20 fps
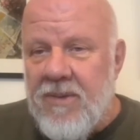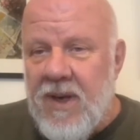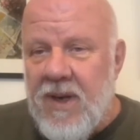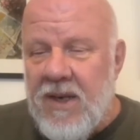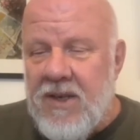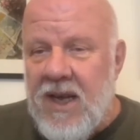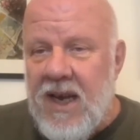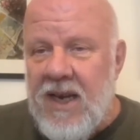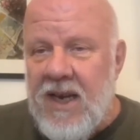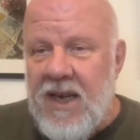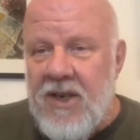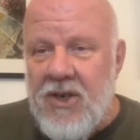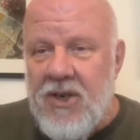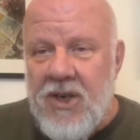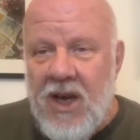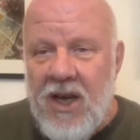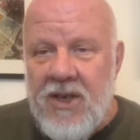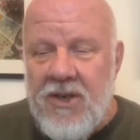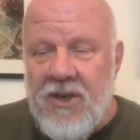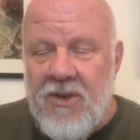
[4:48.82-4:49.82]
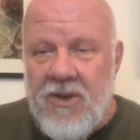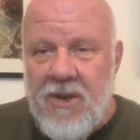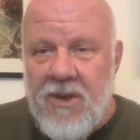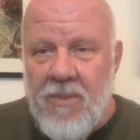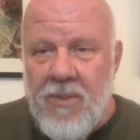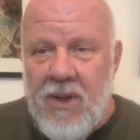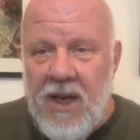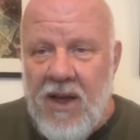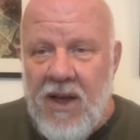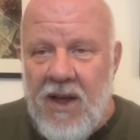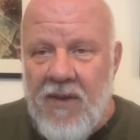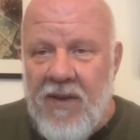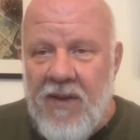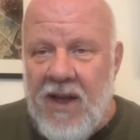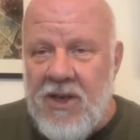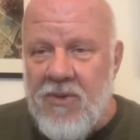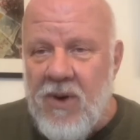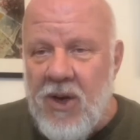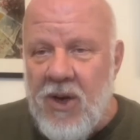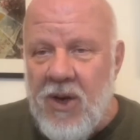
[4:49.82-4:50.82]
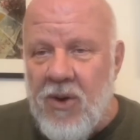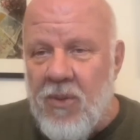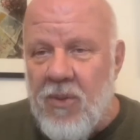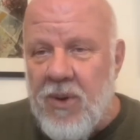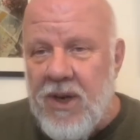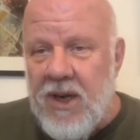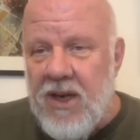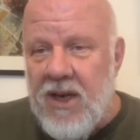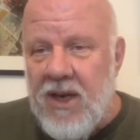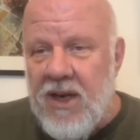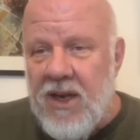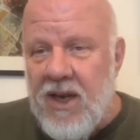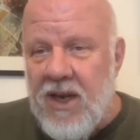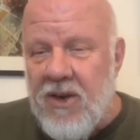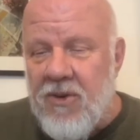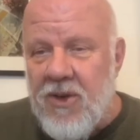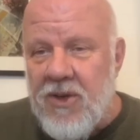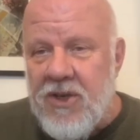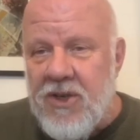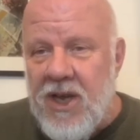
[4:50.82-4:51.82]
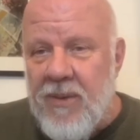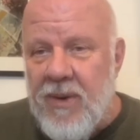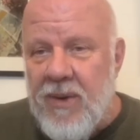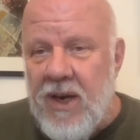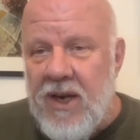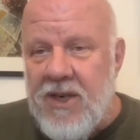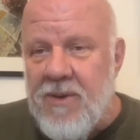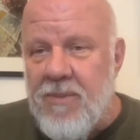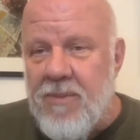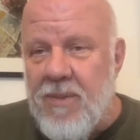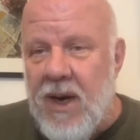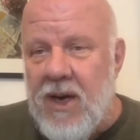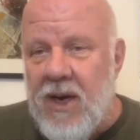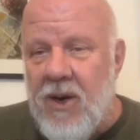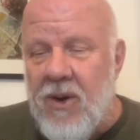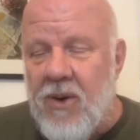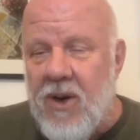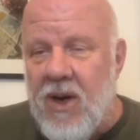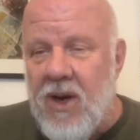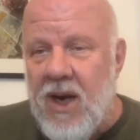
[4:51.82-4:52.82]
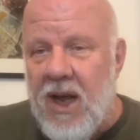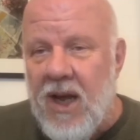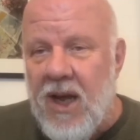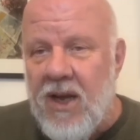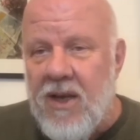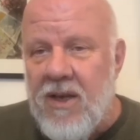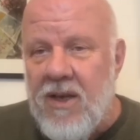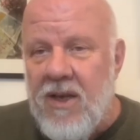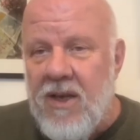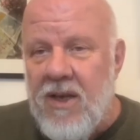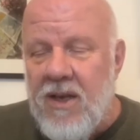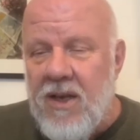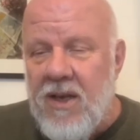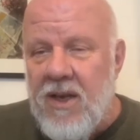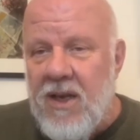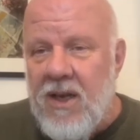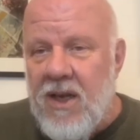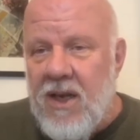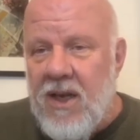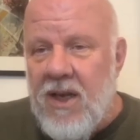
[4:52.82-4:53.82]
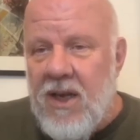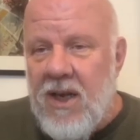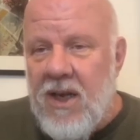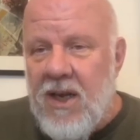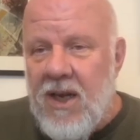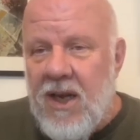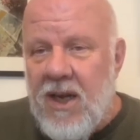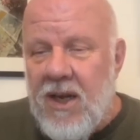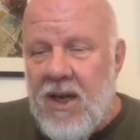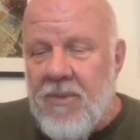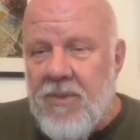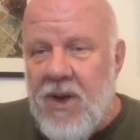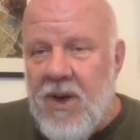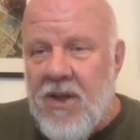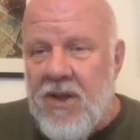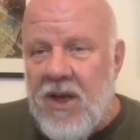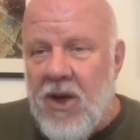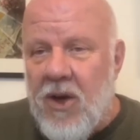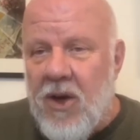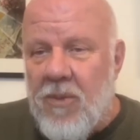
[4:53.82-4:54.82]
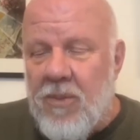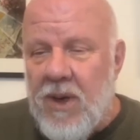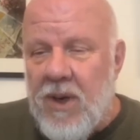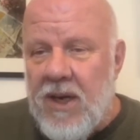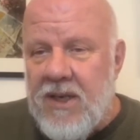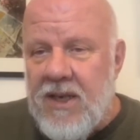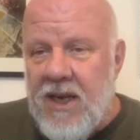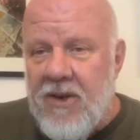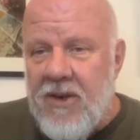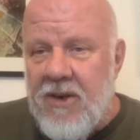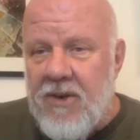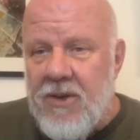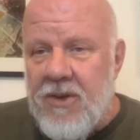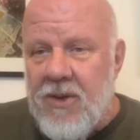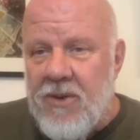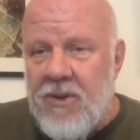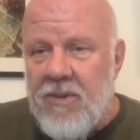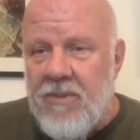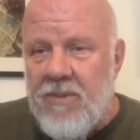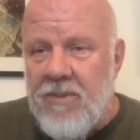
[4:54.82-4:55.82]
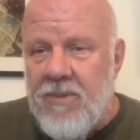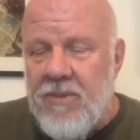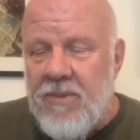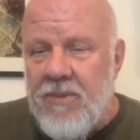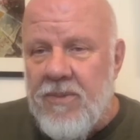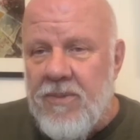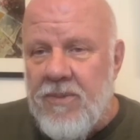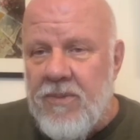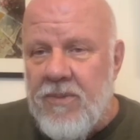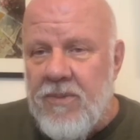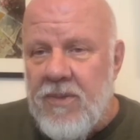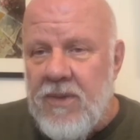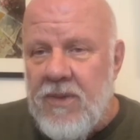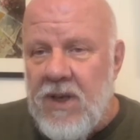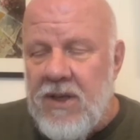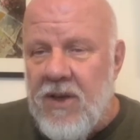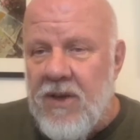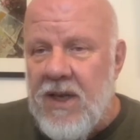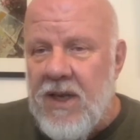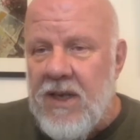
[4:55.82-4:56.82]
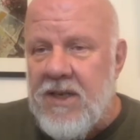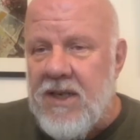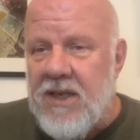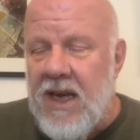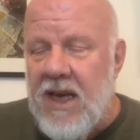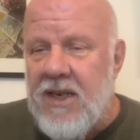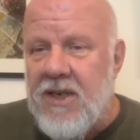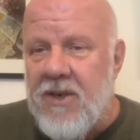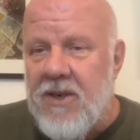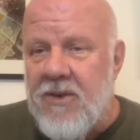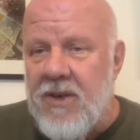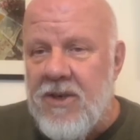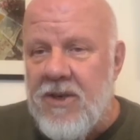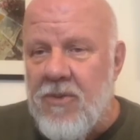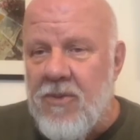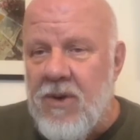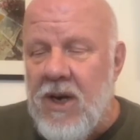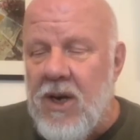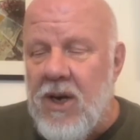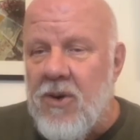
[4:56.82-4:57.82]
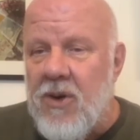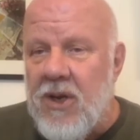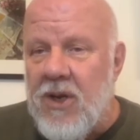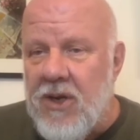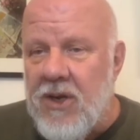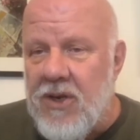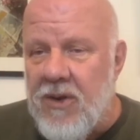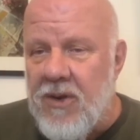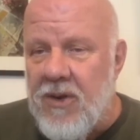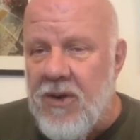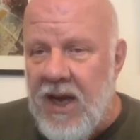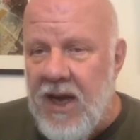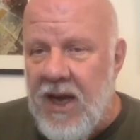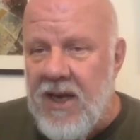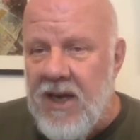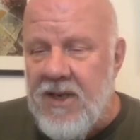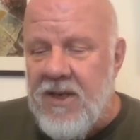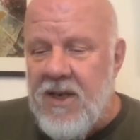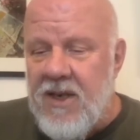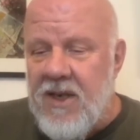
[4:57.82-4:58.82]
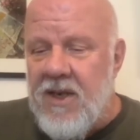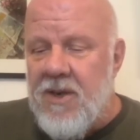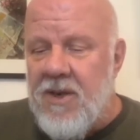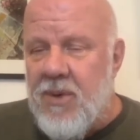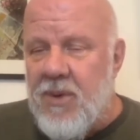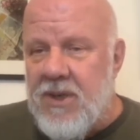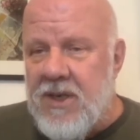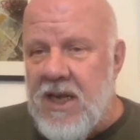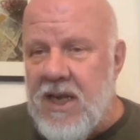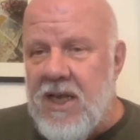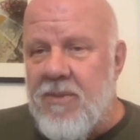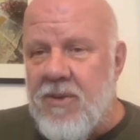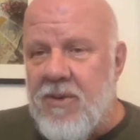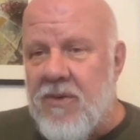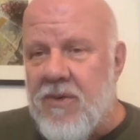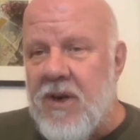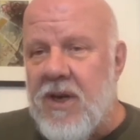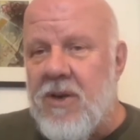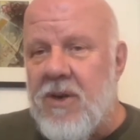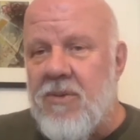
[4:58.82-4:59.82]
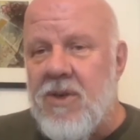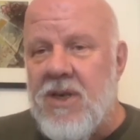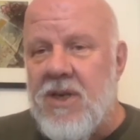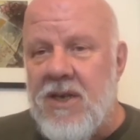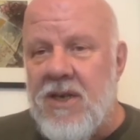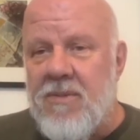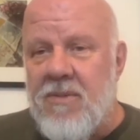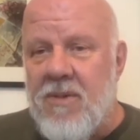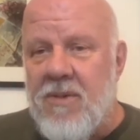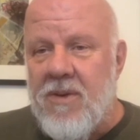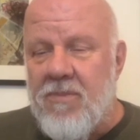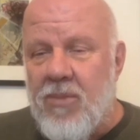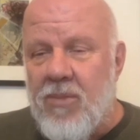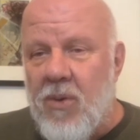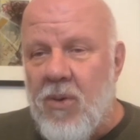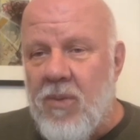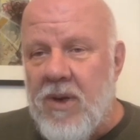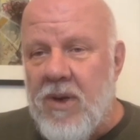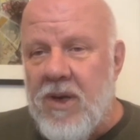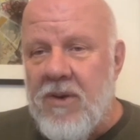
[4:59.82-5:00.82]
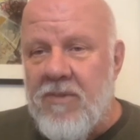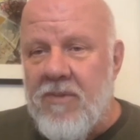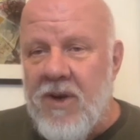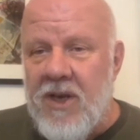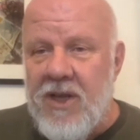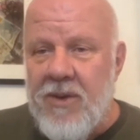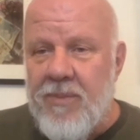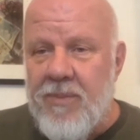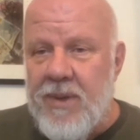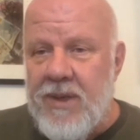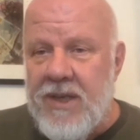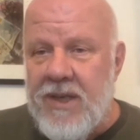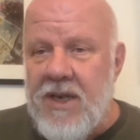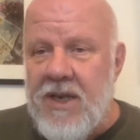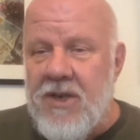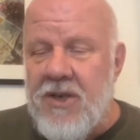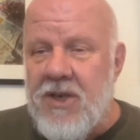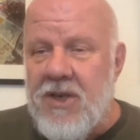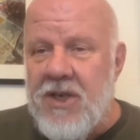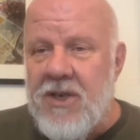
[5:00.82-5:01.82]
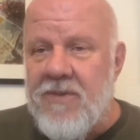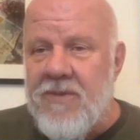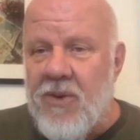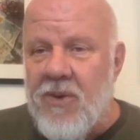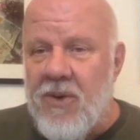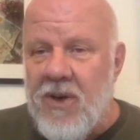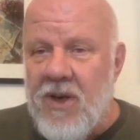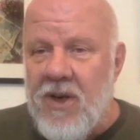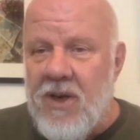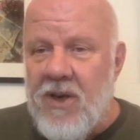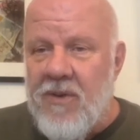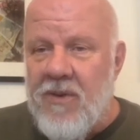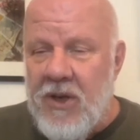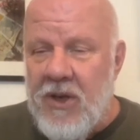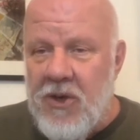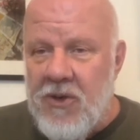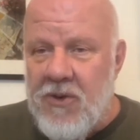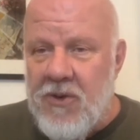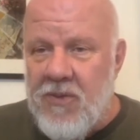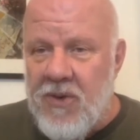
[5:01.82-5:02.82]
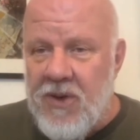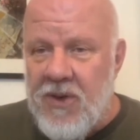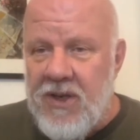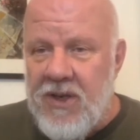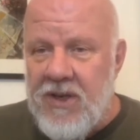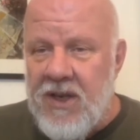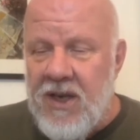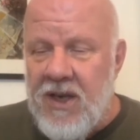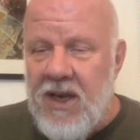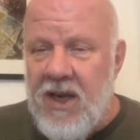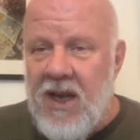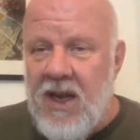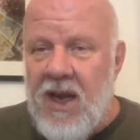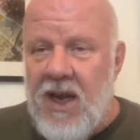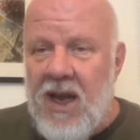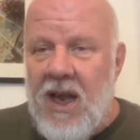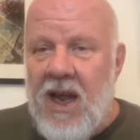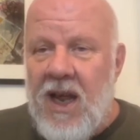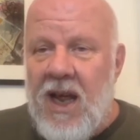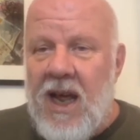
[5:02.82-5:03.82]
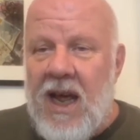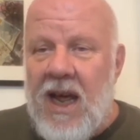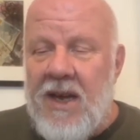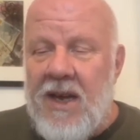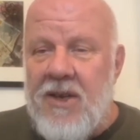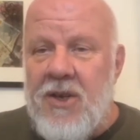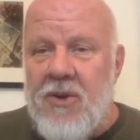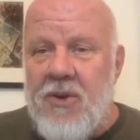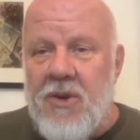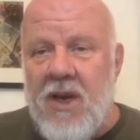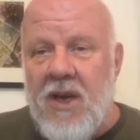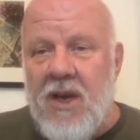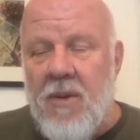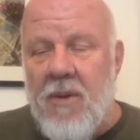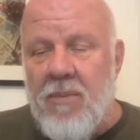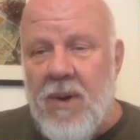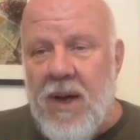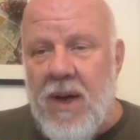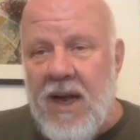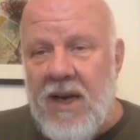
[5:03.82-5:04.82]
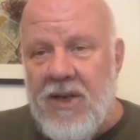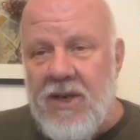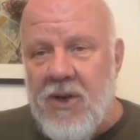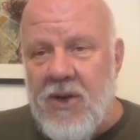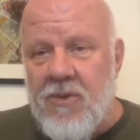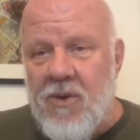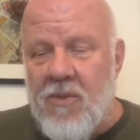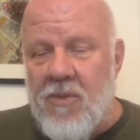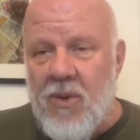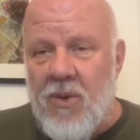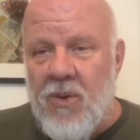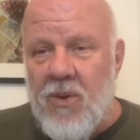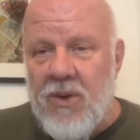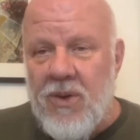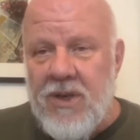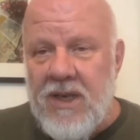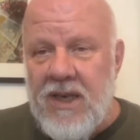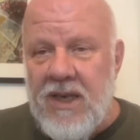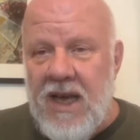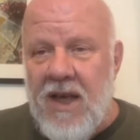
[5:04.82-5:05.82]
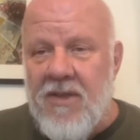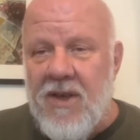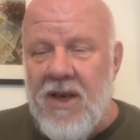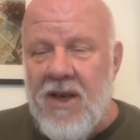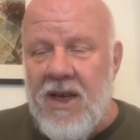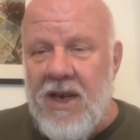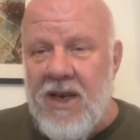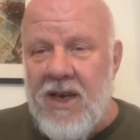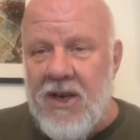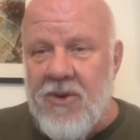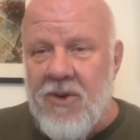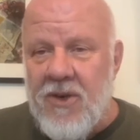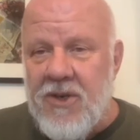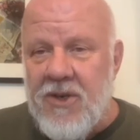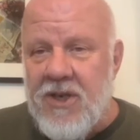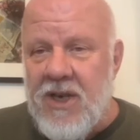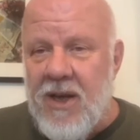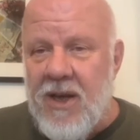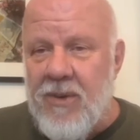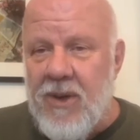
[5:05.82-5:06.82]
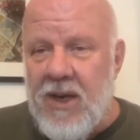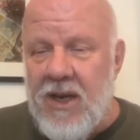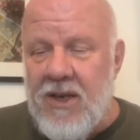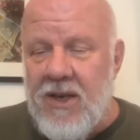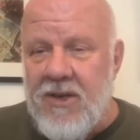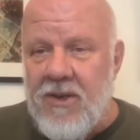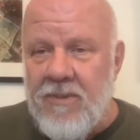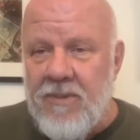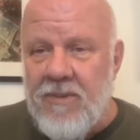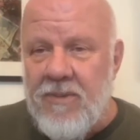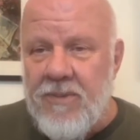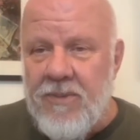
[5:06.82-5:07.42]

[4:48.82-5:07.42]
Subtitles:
a tally chart or something, and that's really all what a cross-tabulation might look like. Nothing complex here at all. So that's categories. So really all you're going to do is present them as frequencies, probably convert them to percentages for usefulness, and you can compare two or more together in a cross tabulation.